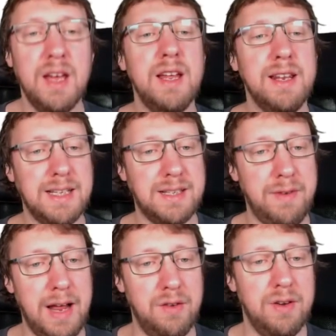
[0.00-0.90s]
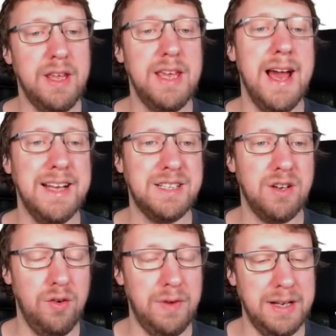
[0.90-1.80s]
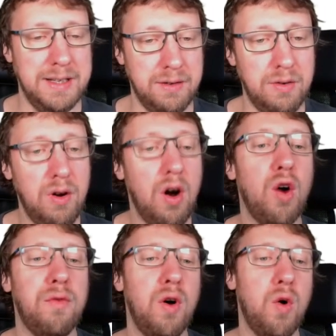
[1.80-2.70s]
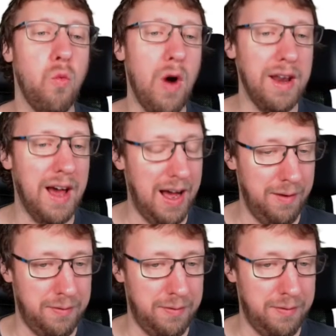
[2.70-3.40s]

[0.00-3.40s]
That's the value ES over N0 of 1/2.